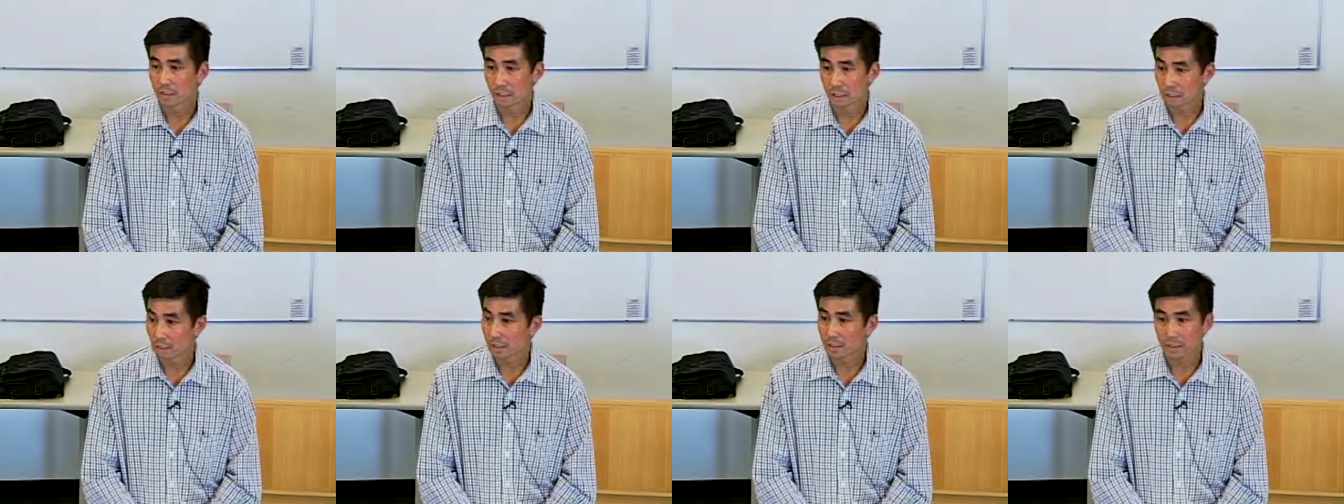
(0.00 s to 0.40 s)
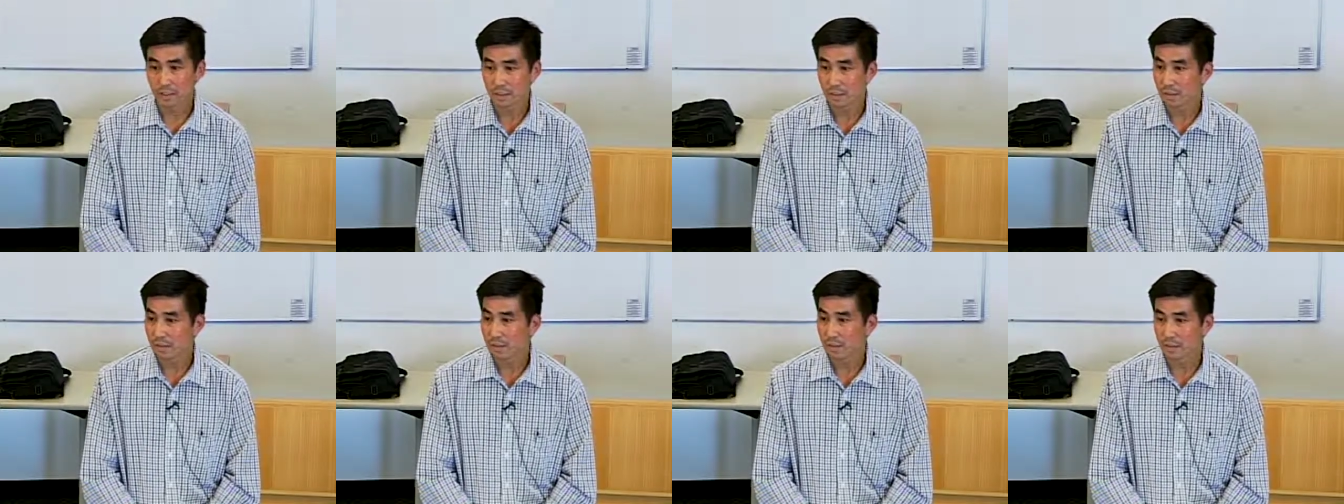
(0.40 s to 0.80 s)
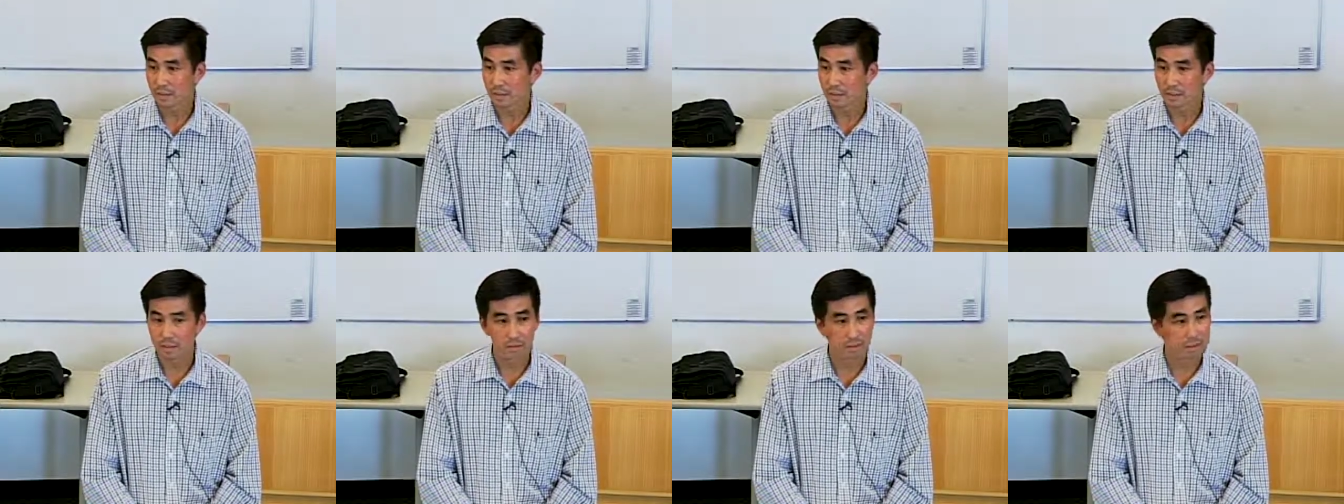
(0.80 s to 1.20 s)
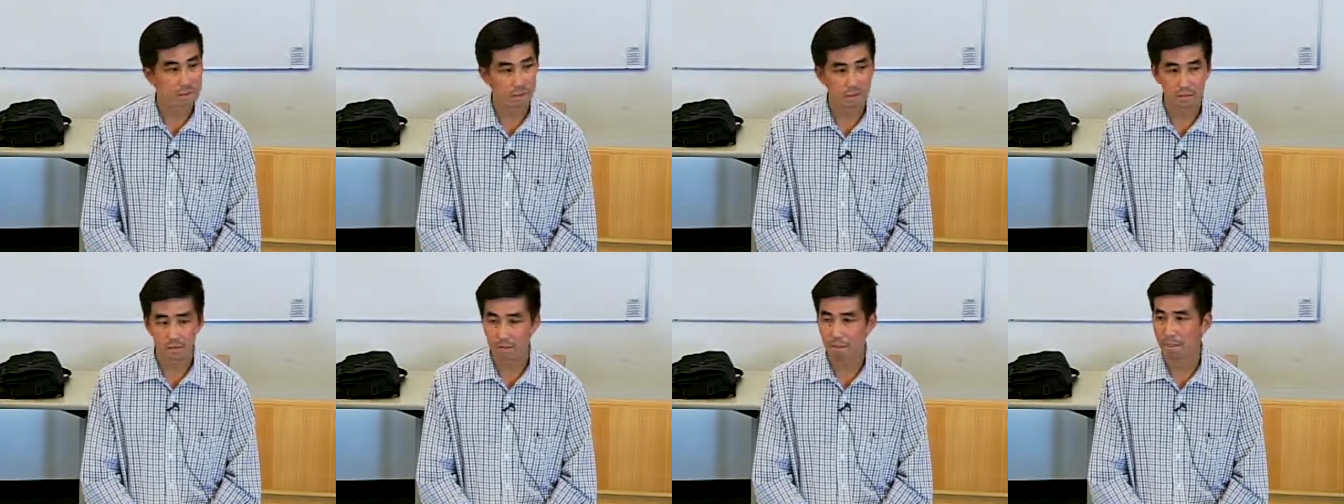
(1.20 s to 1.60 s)
that it?
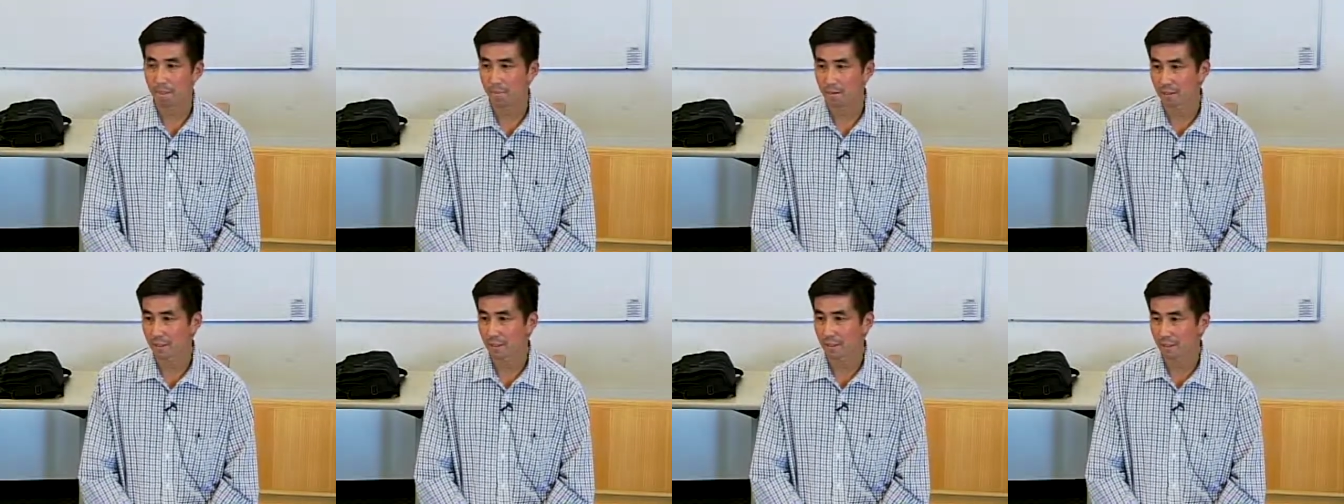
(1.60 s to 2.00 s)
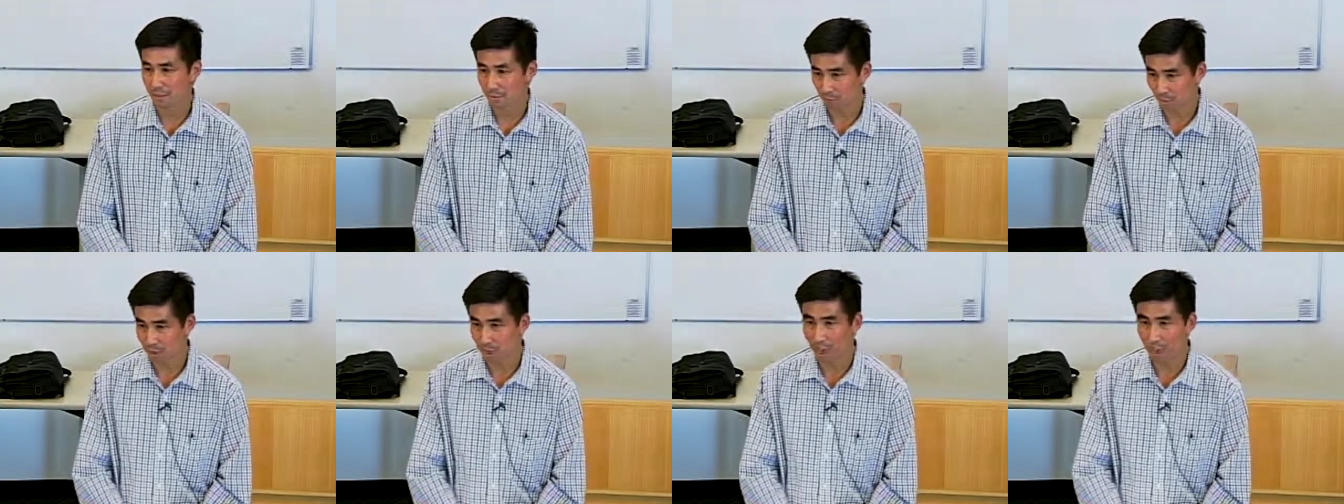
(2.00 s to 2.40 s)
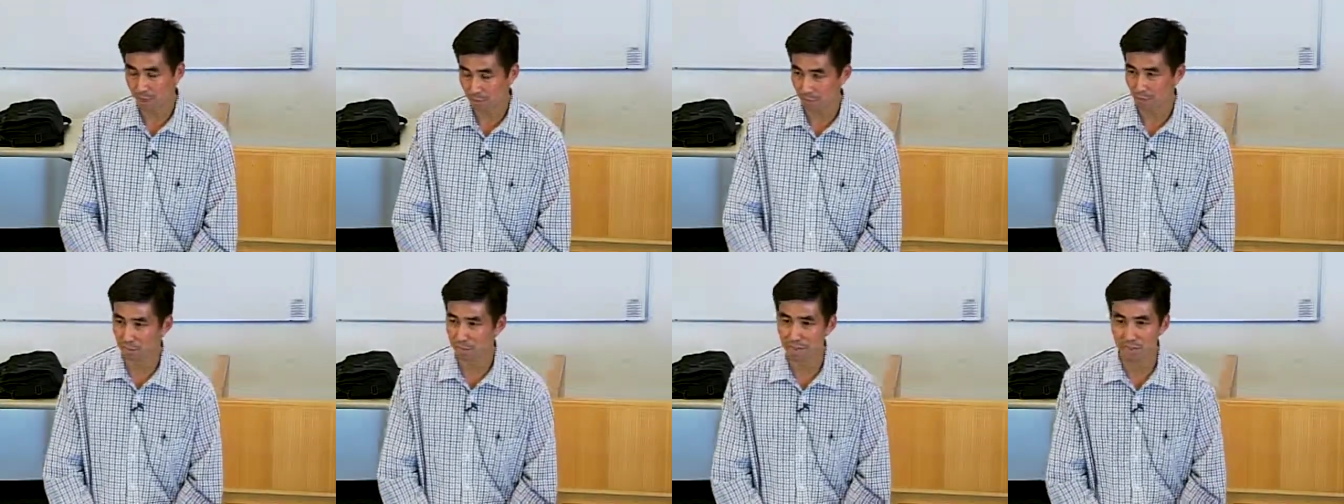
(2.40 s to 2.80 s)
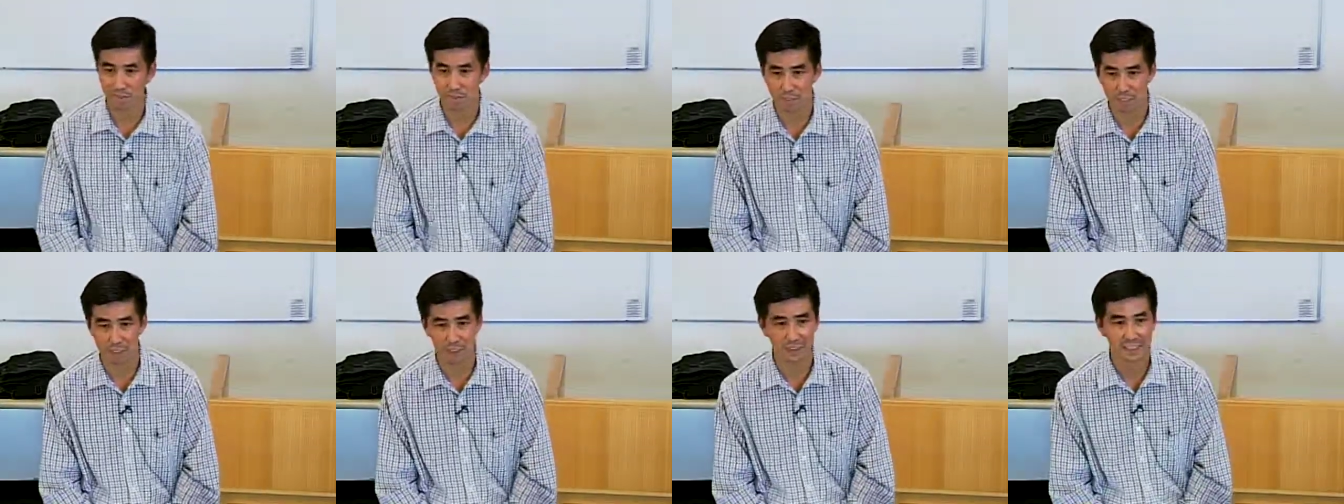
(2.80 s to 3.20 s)
All right. Well, thank you very much for
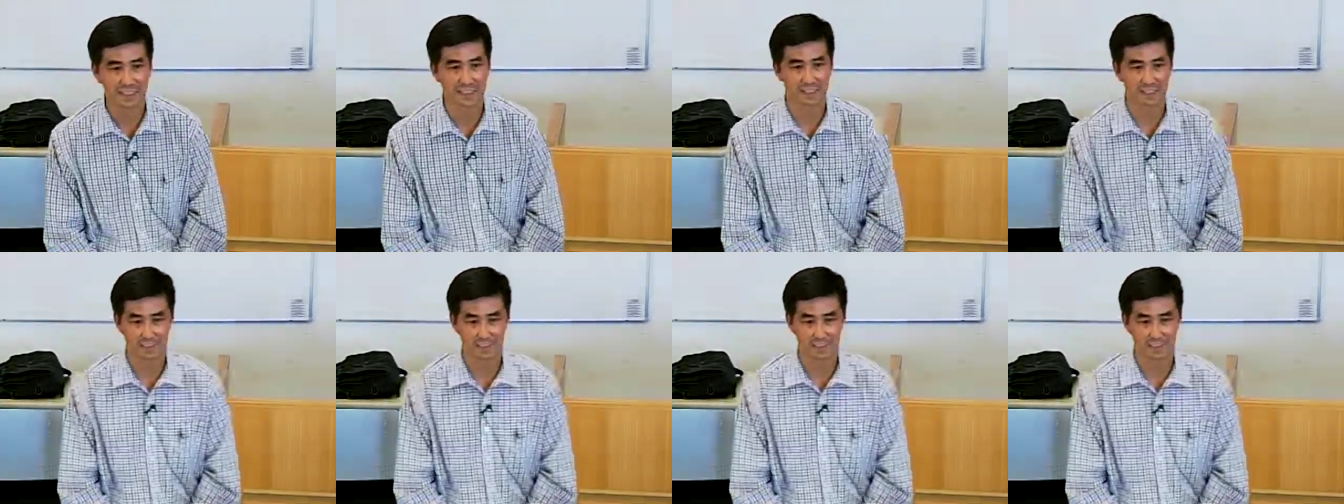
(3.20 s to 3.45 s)
coming.